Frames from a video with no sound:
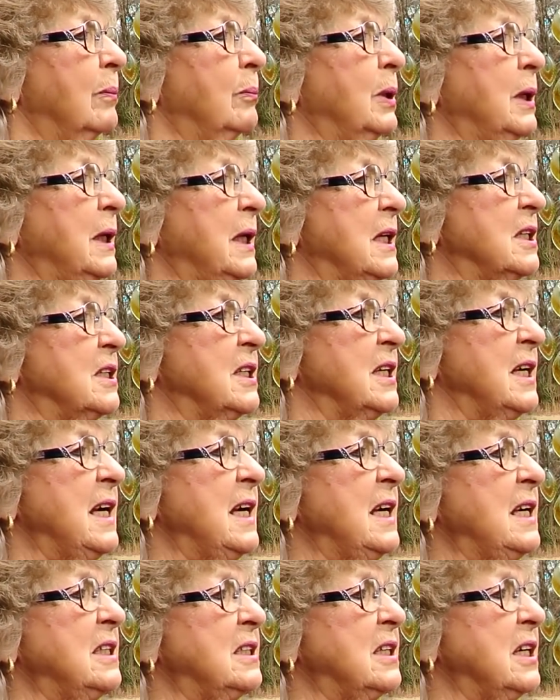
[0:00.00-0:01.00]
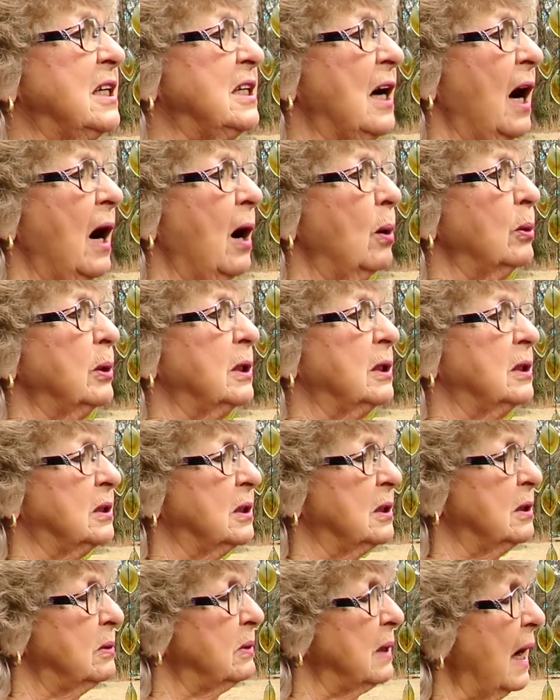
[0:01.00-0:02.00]
but it's easy. Y'all can
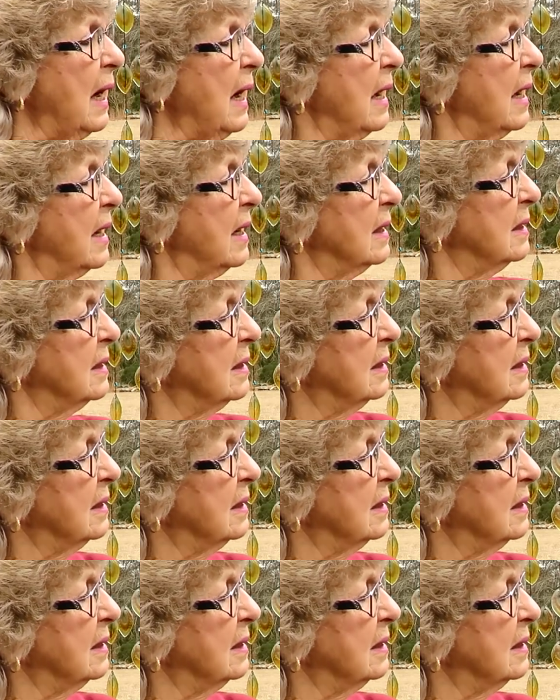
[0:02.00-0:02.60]
do that.